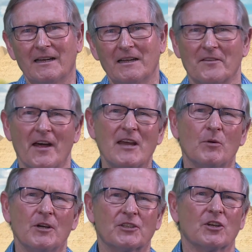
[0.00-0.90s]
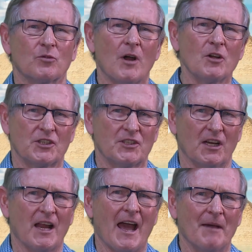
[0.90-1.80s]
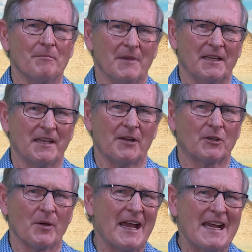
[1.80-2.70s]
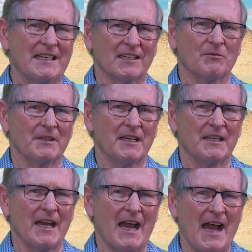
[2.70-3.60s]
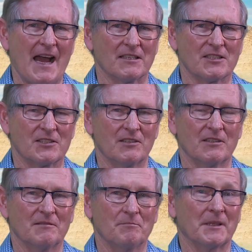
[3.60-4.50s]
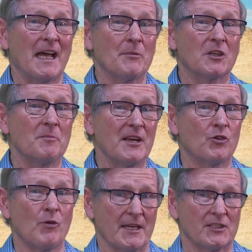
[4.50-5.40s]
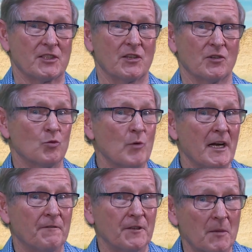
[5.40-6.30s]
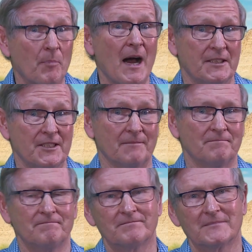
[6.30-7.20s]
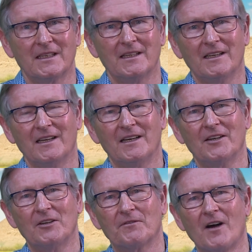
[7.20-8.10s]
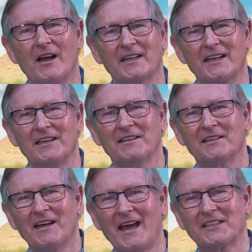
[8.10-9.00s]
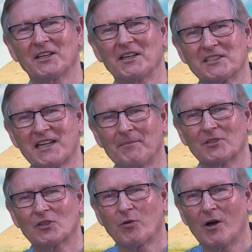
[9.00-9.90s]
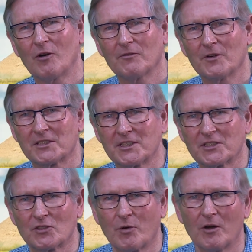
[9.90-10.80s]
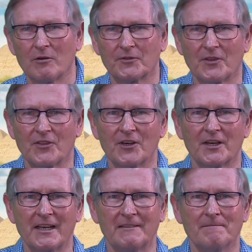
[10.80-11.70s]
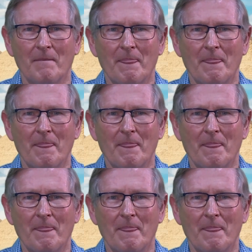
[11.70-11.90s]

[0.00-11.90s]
They were to roast the lamb and they were to eat it within their house, but they were to be dressed, ready for departure. You find in Exodus chapter 12, verses 12 to 13,